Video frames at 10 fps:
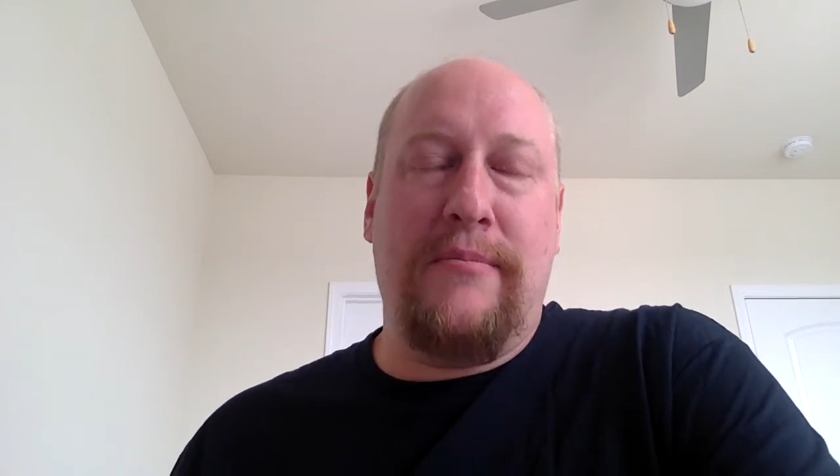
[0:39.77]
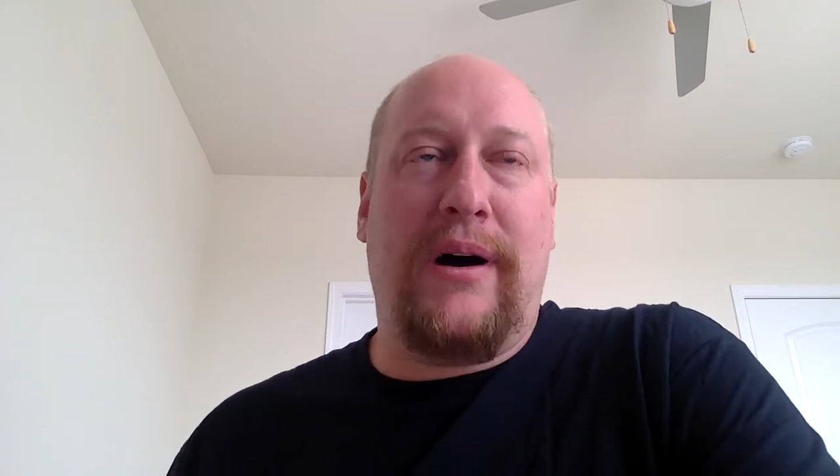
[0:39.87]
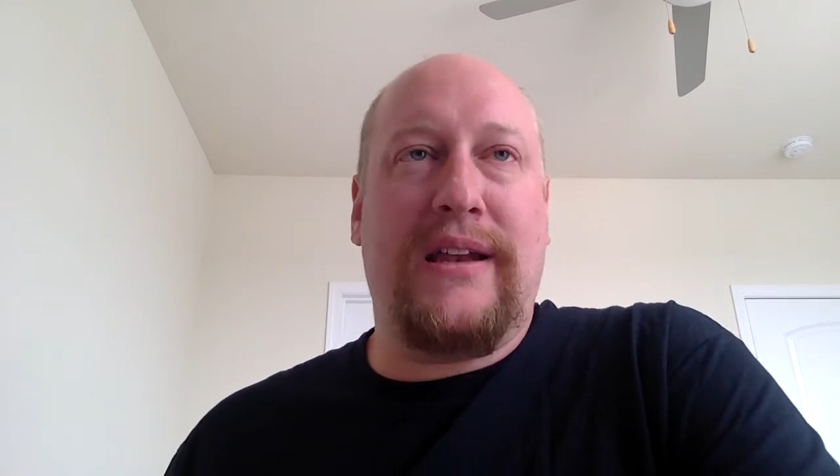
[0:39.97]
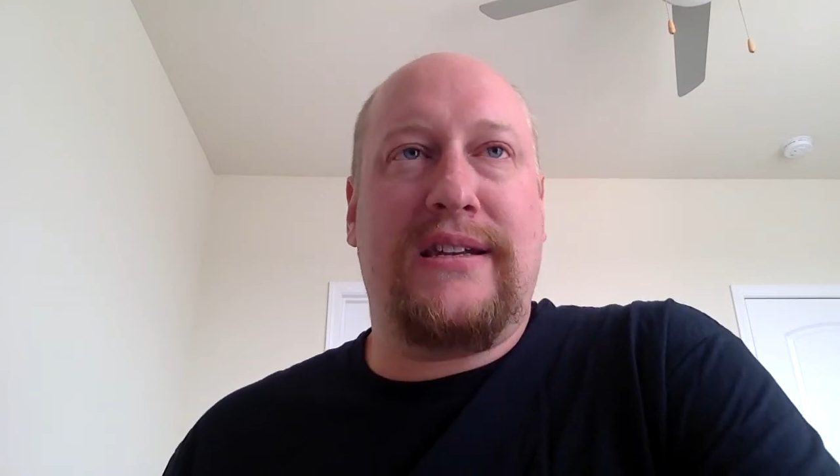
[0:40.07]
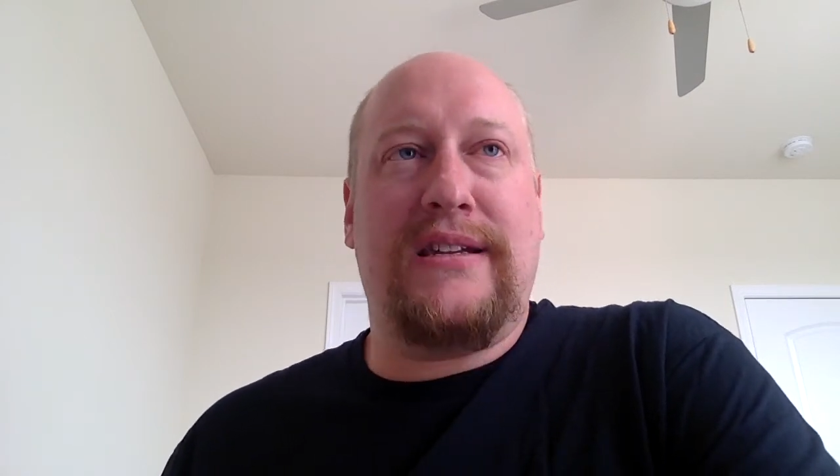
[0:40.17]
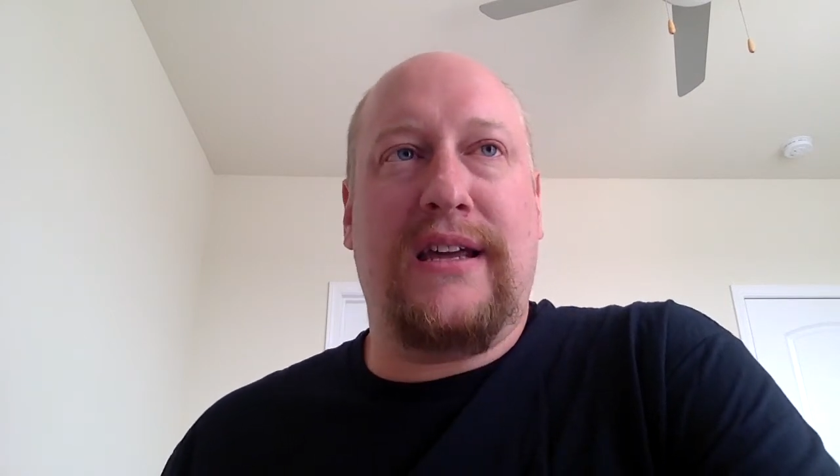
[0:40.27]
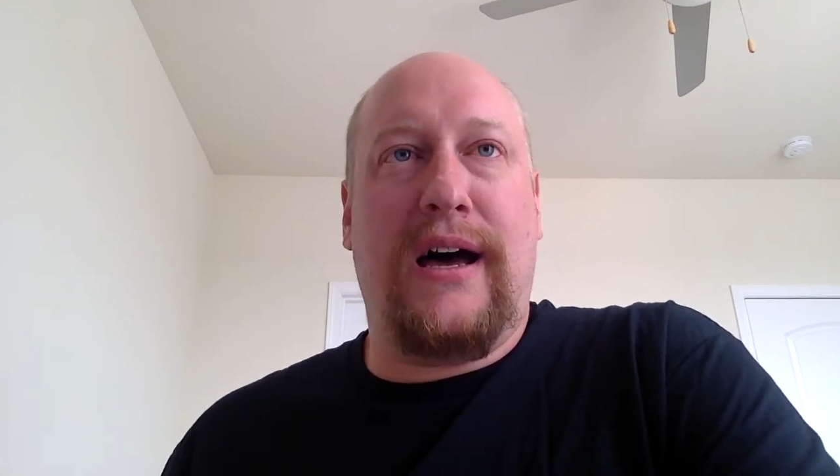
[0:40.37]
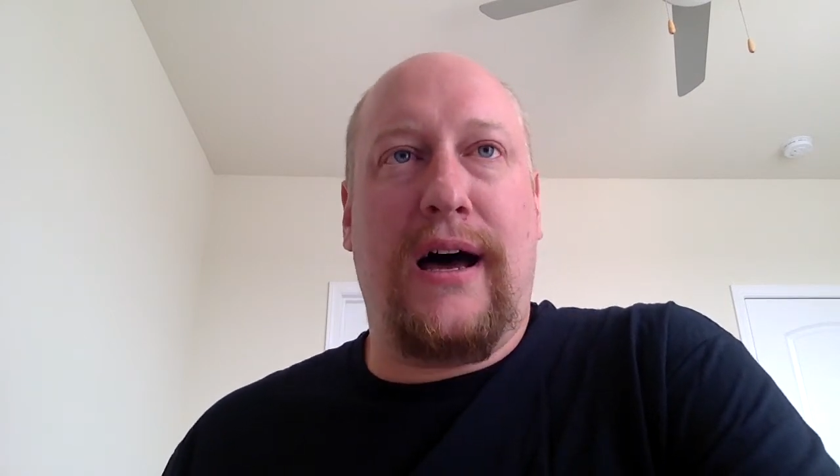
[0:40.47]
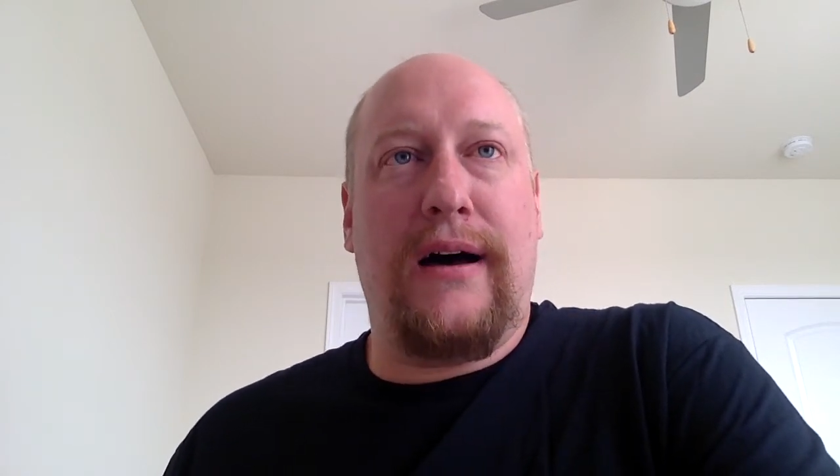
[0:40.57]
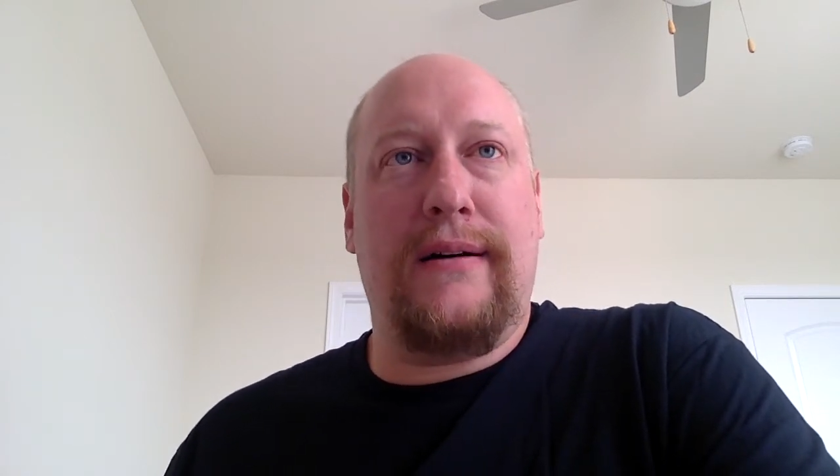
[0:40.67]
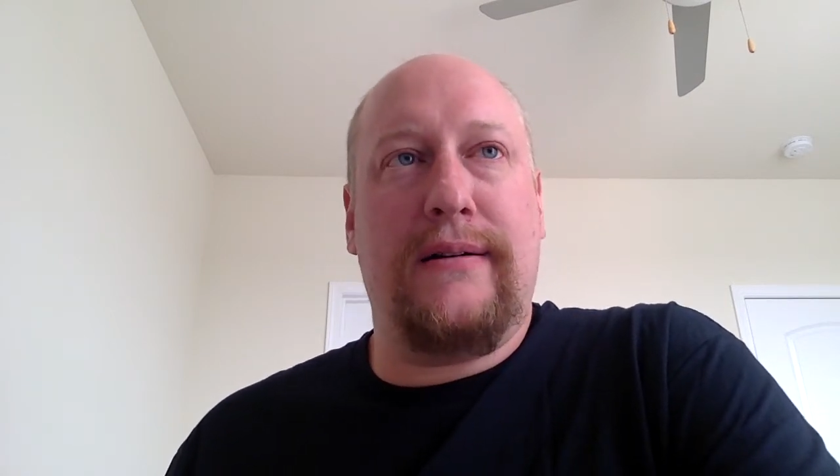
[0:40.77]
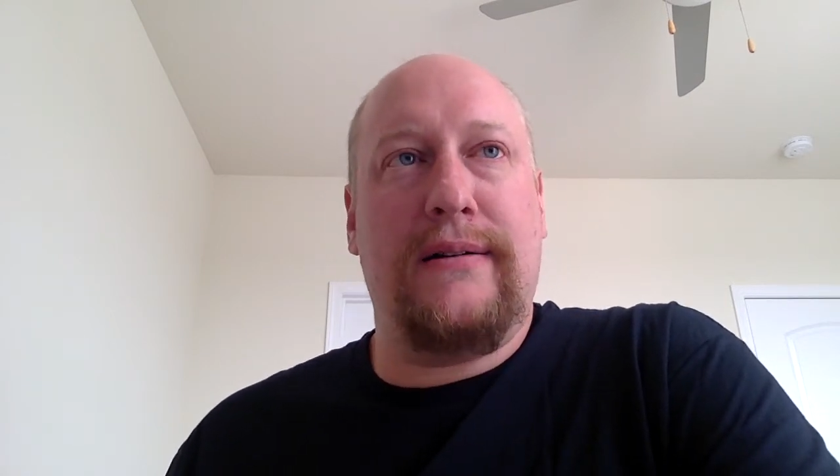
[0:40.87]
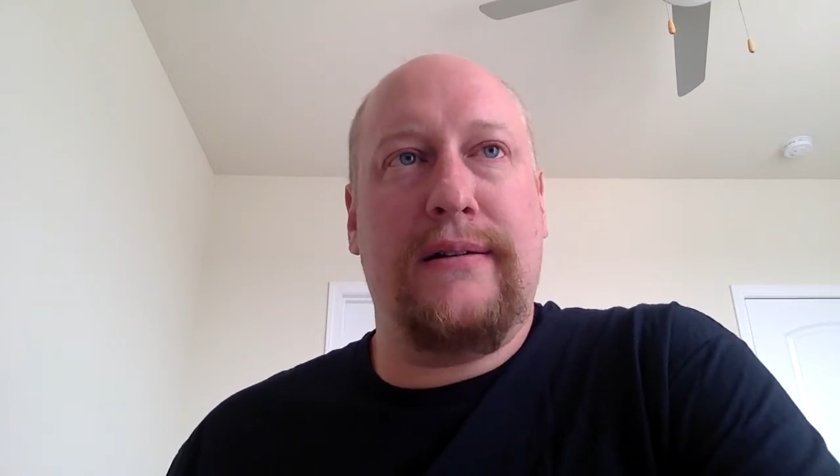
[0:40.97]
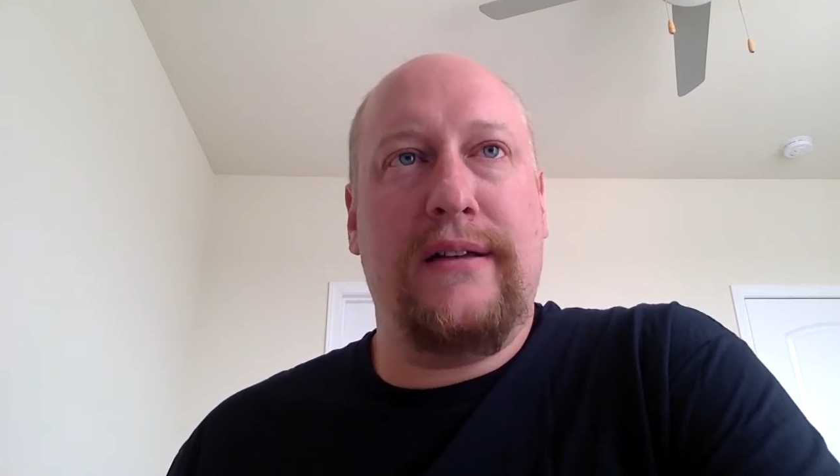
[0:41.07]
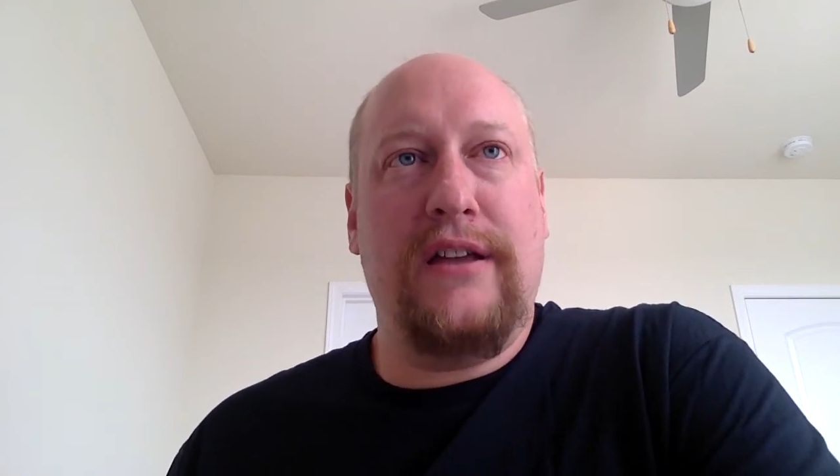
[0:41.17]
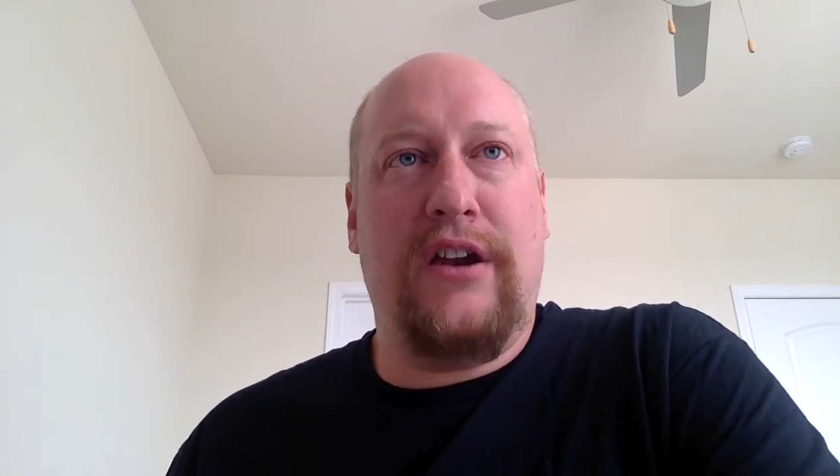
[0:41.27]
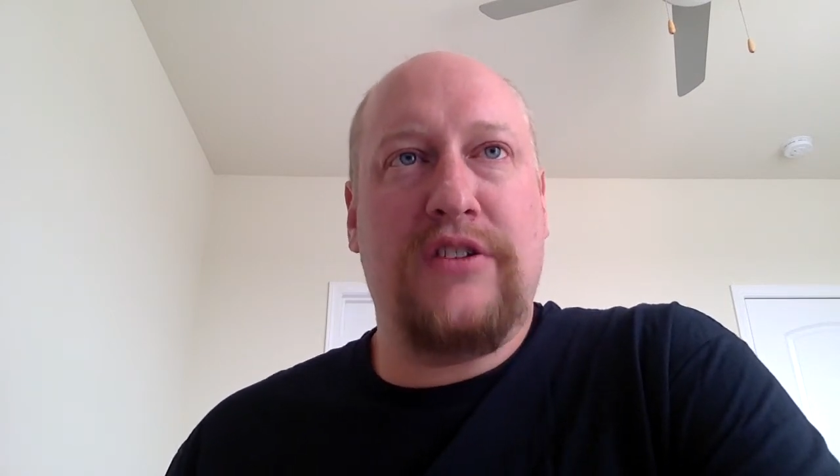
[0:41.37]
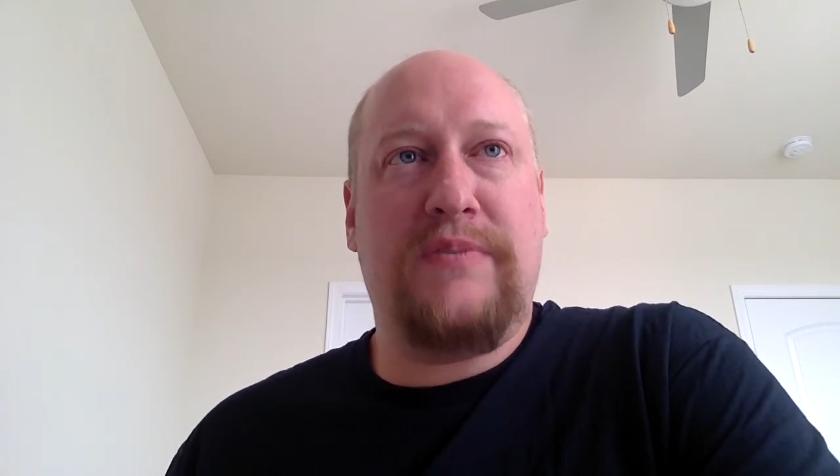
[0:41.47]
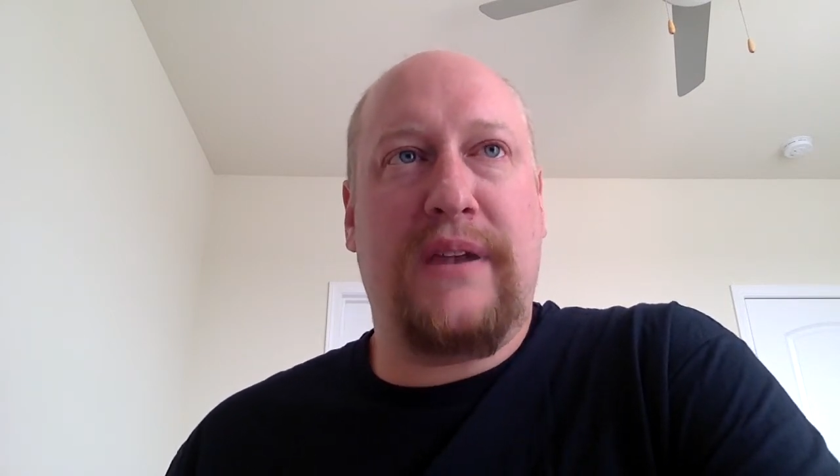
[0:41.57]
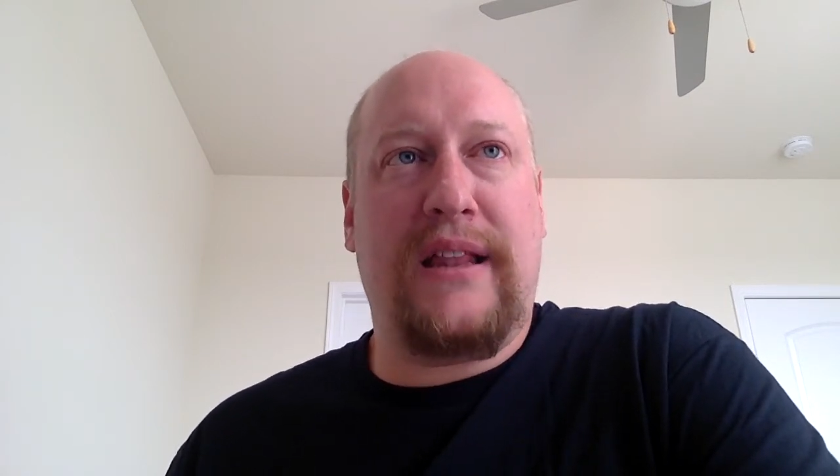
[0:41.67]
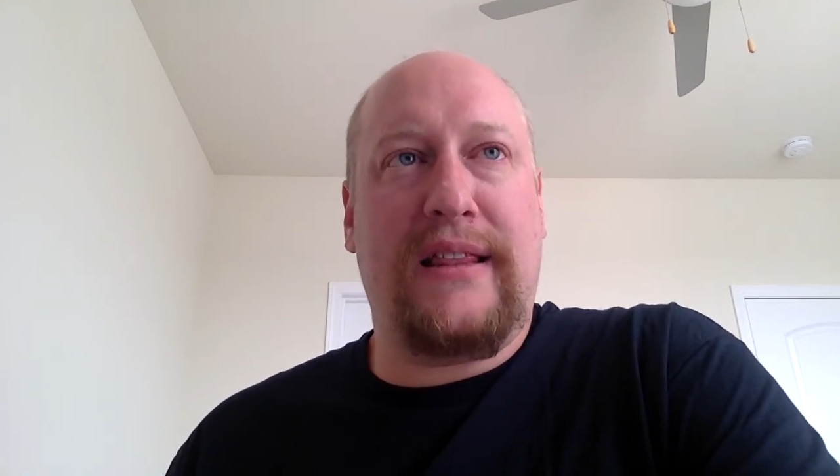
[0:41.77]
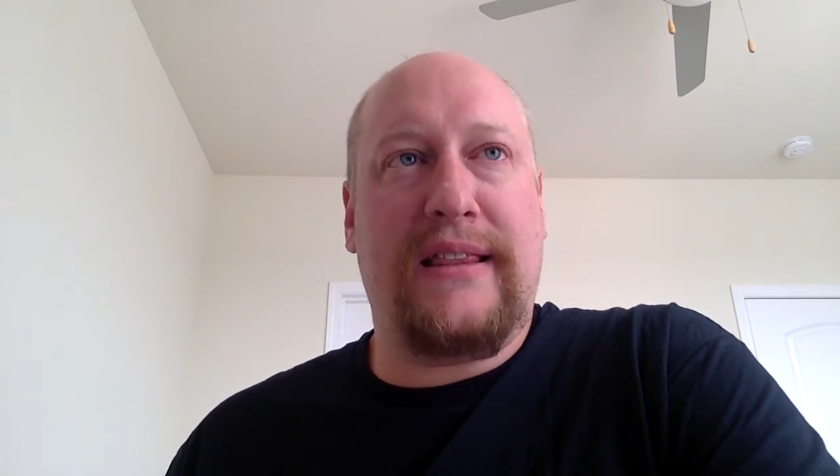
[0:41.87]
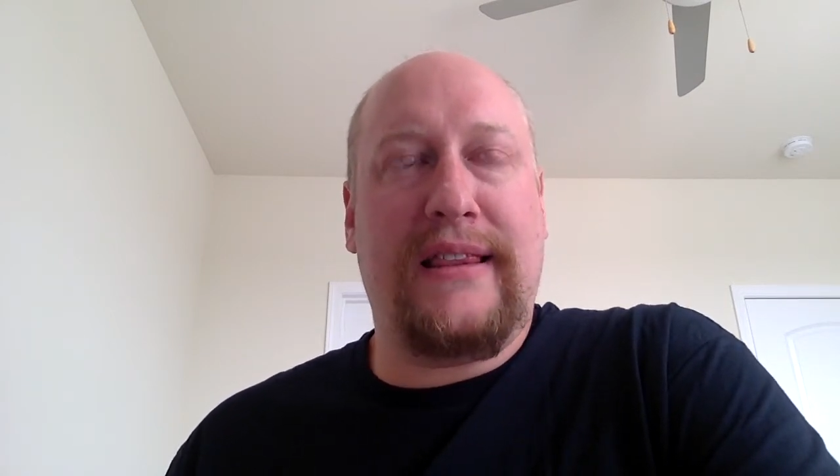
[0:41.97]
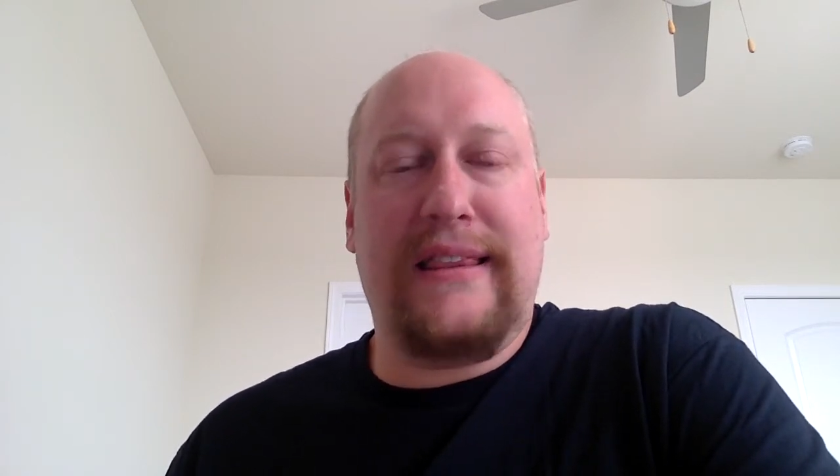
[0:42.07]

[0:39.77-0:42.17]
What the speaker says: But, it's been a